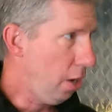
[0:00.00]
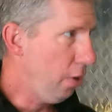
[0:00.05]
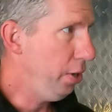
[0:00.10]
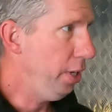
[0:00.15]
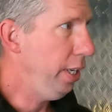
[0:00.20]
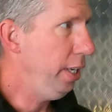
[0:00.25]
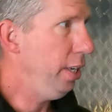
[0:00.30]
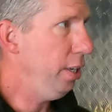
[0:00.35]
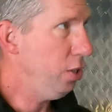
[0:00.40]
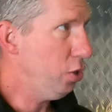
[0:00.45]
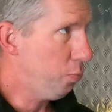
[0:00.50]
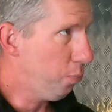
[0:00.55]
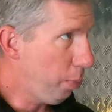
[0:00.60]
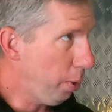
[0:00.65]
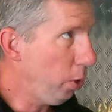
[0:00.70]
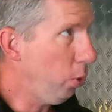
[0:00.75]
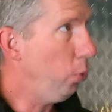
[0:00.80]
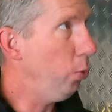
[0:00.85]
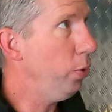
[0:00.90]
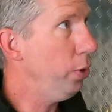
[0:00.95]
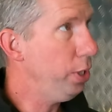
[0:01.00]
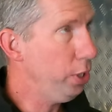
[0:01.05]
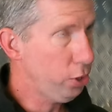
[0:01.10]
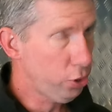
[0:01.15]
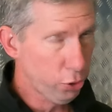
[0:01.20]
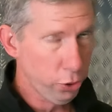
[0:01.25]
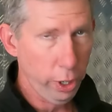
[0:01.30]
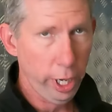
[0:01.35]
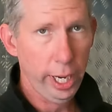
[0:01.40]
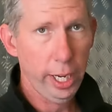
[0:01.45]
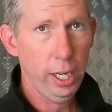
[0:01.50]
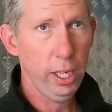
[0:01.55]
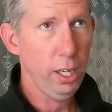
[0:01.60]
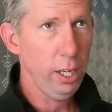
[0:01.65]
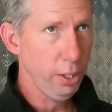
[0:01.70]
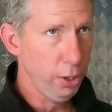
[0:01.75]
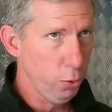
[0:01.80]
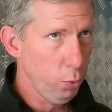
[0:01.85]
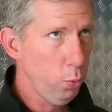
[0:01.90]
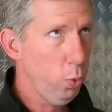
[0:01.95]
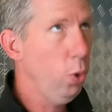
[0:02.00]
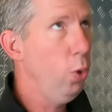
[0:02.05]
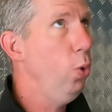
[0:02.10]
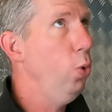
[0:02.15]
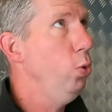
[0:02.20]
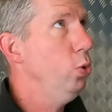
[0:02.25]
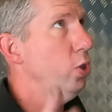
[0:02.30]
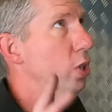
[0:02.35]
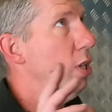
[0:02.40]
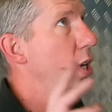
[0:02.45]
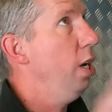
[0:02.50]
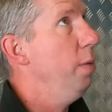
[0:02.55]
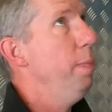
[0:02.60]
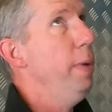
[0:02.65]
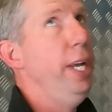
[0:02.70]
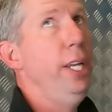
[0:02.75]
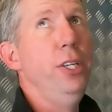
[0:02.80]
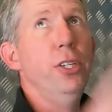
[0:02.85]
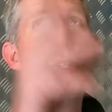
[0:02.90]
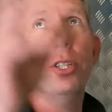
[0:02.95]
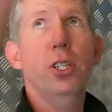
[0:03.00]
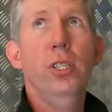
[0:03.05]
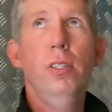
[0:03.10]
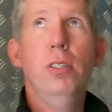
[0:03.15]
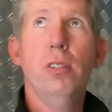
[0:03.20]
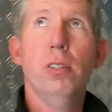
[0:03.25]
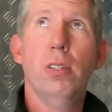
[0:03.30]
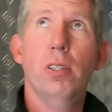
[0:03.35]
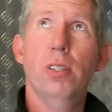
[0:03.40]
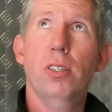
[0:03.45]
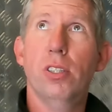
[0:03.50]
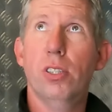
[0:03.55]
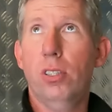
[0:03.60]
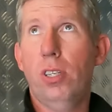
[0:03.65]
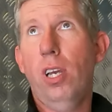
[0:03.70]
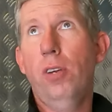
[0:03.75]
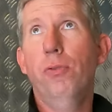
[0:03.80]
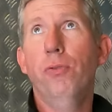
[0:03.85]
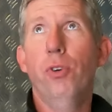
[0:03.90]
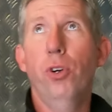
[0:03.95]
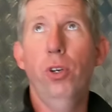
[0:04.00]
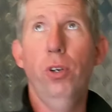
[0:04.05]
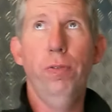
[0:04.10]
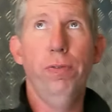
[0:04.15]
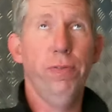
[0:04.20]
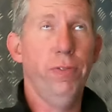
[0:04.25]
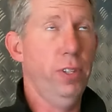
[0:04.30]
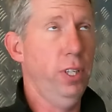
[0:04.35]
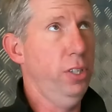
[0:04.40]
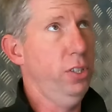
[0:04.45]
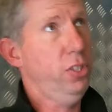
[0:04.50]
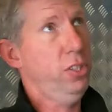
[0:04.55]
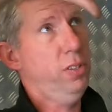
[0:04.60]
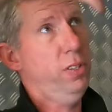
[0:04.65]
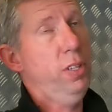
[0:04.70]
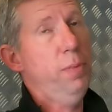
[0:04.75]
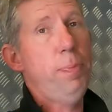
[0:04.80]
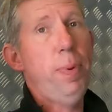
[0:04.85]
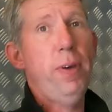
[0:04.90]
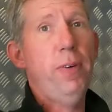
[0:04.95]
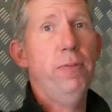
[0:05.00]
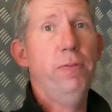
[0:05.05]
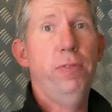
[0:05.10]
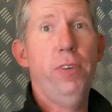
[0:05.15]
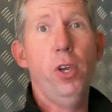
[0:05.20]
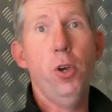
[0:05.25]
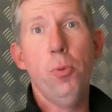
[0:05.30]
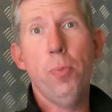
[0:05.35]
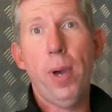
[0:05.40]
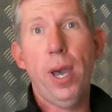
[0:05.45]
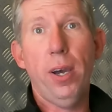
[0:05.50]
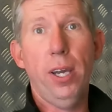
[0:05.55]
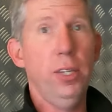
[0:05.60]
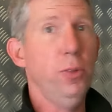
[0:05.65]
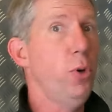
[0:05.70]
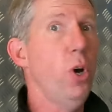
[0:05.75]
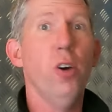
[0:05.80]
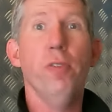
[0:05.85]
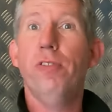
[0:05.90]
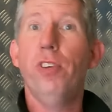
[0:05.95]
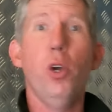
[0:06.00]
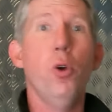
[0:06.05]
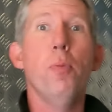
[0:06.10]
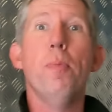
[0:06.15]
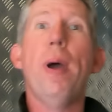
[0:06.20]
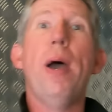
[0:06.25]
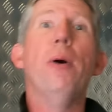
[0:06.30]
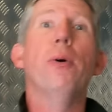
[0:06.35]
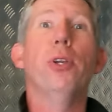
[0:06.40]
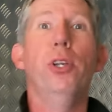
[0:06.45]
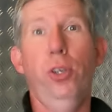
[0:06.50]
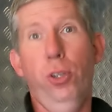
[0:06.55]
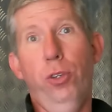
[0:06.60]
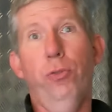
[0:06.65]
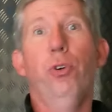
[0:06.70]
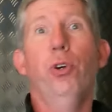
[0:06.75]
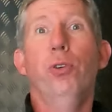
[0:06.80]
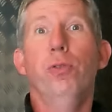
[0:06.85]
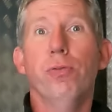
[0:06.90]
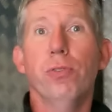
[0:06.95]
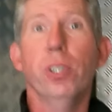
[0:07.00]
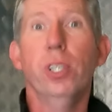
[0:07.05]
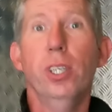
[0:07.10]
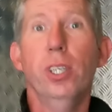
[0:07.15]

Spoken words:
Tony has built this trailer, the walls, dimensions, the sunroof, the viewing balcony. You've got a viewing balcony on the roof.